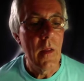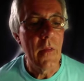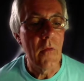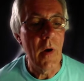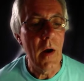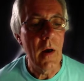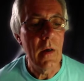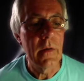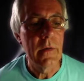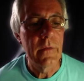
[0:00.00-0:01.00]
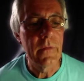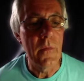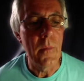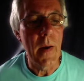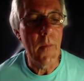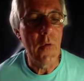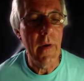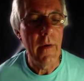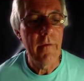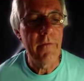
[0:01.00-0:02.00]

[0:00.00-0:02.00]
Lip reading: There are, from memory,